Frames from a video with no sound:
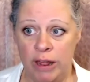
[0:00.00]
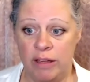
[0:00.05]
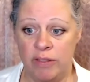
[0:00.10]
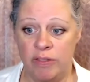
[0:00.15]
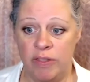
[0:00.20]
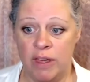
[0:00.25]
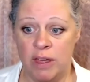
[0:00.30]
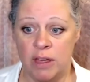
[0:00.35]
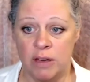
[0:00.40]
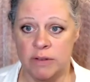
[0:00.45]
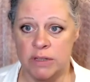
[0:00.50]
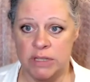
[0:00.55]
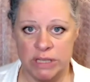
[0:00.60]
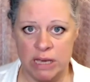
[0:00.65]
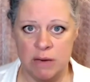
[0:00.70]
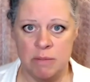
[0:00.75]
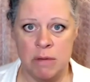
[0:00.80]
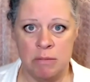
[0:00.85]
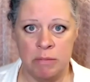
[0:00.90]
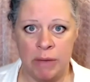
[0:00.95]
think of is,
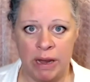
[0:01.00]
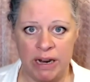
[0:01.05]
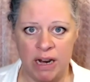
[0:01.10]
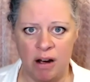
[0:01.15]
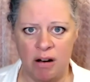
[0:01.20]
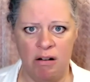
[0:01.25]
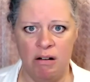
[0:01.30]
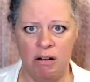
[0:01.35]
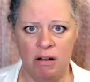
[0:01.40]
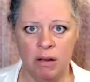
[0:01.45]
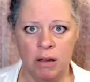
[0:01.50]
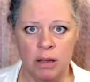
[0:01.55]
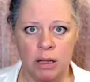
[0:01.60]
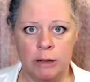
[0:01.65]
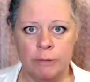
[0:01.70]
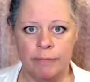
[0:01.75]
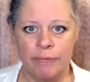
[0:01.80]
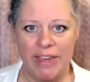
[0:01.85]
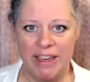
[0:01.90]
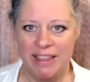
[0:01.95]
give me my dog.
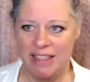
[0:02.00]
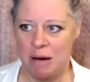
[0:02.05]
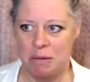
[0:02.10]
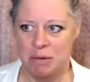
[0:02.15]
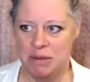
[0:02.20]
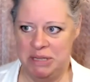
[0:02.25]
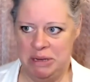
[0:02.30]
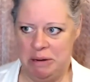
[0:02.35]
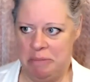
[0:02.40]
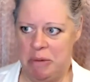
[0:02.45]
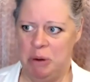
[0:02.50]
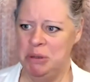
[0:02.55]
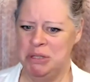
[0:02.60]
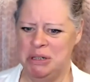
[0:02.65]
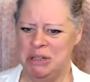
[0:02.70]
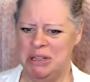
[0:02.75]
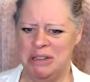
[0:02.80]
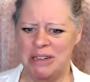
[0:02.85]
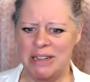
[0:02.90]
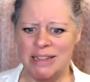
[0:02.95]
Like, that was the
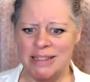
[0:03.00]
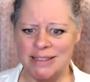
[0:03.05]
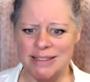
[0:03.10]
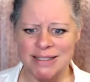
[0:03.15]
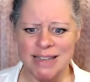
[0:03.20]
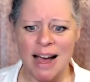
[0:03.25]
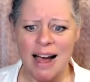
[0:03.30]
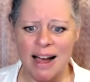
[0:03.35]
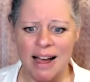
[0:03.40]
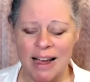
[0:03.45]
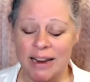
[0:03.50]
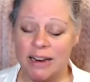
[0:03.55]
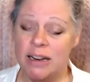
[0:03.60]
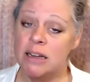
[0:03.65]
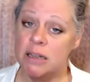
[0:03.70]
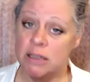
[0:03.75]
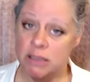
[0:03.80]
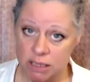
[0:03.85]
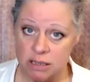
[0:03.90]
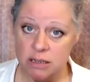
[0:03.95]
emotion inside,
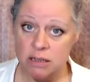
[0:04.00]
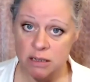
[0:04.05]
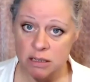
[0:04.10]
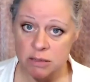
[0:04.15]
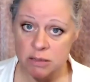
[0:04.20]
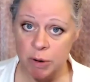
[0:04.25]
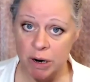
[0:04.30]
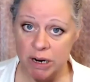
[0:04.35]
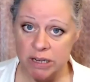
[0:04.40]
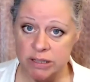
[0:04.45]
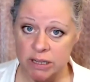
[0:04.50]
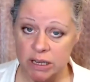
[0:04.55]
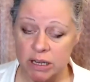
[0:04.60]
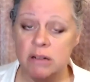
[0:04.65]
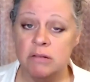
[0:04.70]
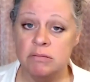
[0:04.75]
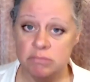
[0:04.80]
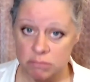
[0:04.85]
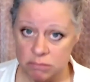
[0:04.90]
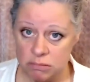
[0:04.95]
didn't express it.
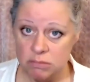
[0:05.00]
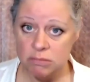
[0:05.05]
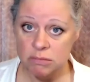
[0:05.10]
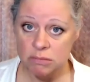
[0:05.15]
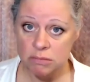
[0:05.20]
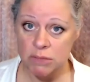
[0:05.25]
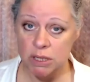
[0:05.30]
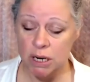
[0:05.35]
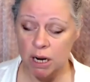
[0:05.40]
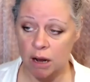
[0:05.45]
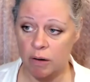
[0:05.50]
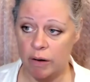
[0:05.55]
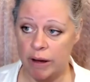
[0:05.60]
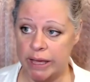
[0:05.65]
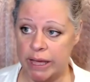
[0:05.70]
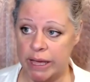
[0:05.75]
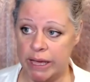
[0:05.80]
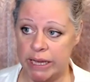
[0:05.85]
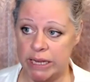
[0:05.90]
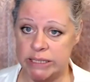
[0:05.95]
I
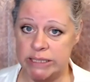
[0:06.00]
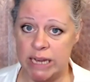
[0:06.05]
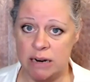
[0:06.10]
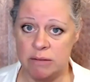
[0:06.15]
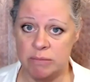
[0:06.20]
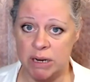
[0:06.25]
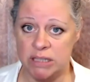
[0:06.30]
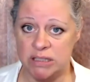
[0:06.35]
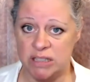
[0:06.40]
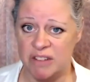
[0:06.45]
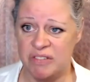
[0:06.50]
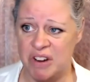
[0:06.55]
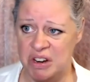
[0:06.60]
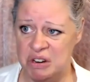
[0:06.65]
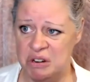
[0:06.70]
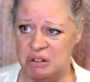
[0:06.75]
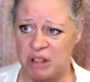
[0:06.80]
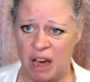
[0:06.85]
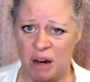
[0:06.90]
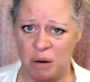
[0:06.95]
can contain myself. I
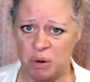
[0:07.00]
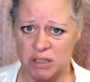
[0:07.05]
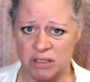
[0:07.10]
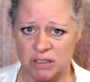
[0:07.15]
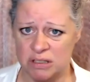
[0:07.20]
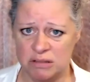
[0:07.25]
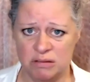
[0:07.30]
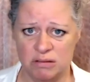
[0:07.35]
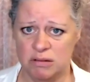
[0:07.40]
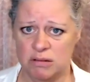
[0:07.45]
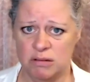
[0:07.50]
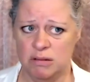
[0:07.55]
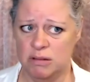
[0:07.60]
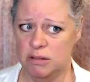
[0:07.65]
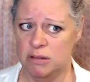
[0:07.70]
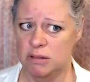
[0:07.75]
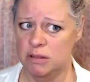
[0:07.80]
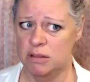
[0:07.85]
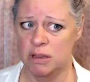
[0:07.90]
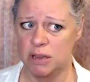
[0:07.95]
knew that wasn't
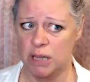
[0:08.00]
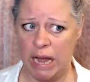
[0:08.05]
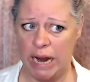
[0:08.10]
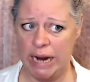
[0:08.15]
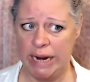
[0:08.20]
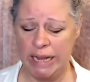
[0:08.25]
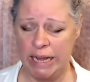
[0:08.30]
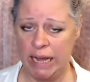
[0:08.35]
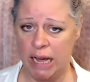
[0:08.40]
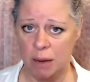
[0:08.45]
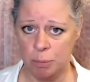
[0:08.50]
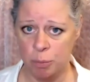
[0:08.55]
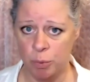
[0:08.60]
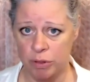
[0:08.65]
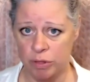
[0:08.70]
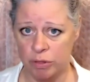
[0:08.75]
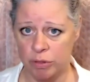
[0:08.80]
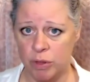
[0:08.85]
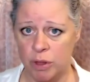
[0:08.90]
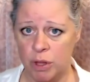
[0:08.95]
lining up
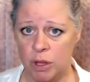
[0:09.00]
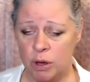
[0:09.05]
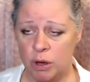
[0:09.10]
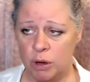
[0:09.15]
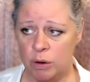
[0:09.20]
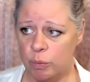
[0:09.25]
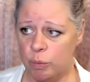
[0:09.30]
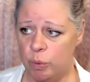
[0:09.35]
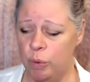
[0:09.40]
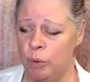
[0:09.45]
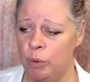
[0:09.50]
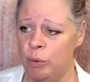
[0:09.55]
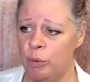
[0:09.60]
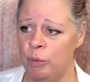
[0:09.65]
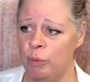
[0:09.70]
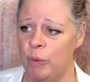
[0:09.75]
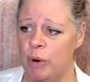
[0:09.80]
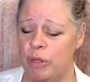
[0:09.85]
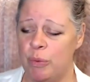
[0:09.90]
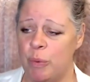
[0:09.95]
with
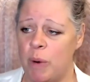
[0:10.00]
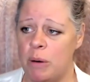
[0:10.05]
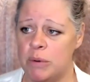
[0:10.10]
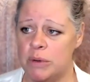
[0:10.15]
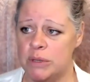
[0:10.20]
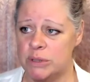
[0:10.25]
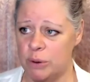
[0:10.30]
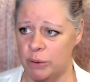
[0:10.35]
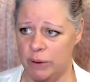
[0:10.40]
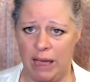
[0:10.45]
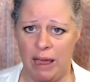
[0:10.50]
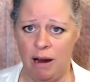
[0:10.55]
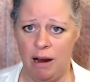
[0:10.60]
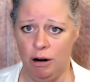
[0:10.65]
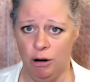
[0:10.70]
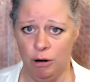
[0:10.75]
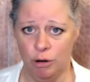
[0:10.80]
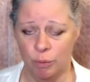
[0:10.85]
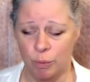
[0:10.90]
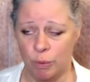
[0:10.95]
what was okay
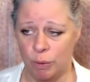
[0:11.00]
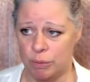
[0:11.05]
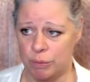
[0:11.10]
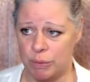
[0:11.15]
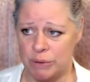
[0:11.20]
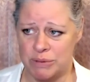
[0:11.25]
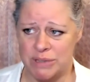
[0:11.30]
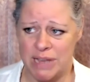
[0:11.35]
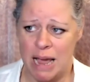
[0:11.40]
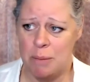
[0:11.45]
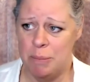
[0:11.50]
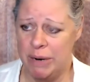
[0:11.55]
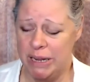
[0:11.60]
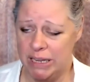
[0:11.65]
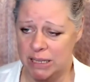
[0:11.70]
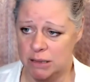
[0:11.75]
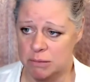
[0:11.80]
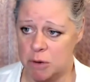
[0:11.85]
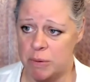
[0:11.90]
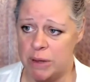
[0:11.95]
or what was happening
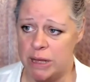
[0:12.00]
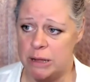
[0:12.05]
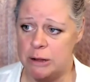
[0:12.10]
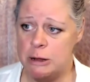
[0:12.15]
in the moment,